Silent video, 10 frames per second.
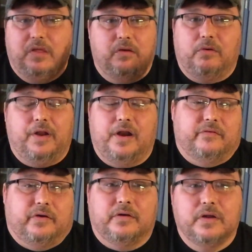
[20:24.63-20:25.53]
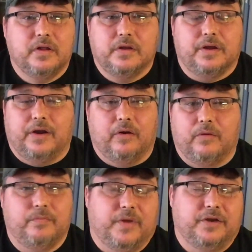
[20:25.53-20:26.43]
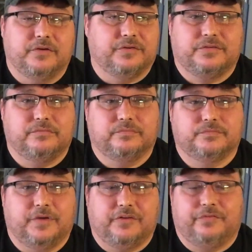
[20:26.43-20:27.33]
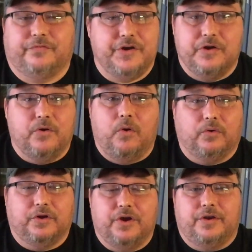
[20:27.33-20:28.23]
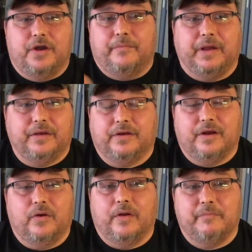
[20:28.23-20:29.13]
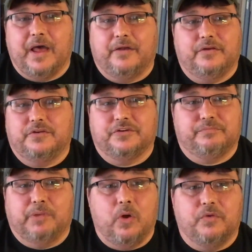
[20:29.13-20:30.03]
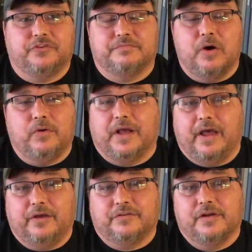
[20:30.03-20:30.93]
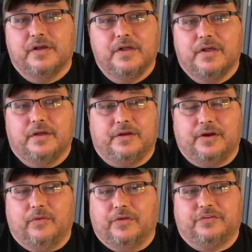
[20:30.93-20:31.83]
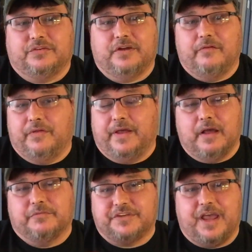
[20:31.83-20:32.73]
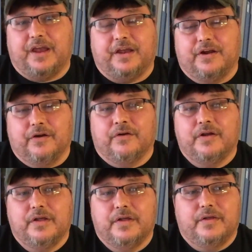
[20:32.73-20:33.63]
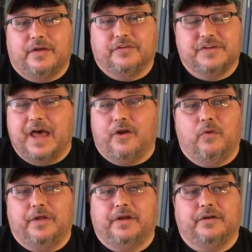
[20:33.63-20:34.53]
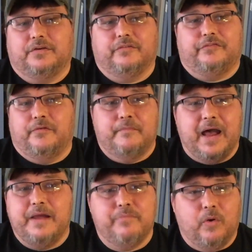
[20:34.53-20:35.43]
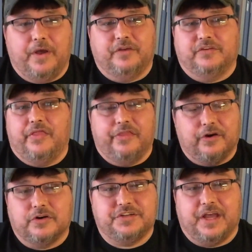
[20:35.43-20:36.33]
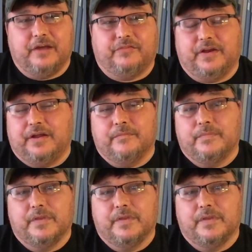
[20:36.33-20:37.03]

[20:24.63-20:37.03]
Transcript: whatever. It's for your own good. I mean, I'm not just blowing smoke, guys. Everything I'm saying here is not only for my boys and their safety,